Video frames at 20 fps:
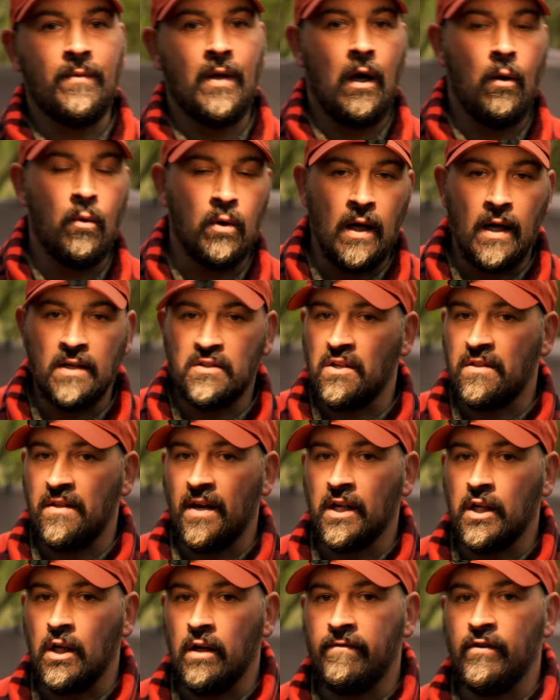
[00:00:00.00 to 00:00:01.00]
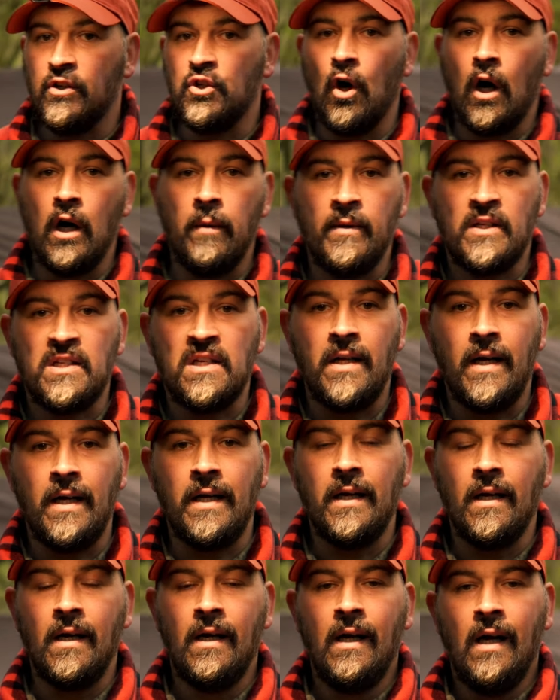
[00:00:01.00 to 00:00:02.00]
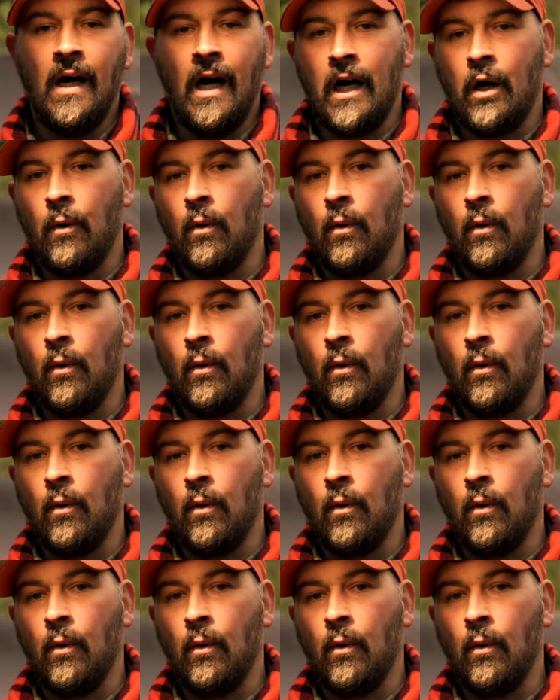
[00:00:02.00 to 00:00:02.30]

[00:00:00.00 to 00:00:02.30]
I would like to thank you for joining me today, and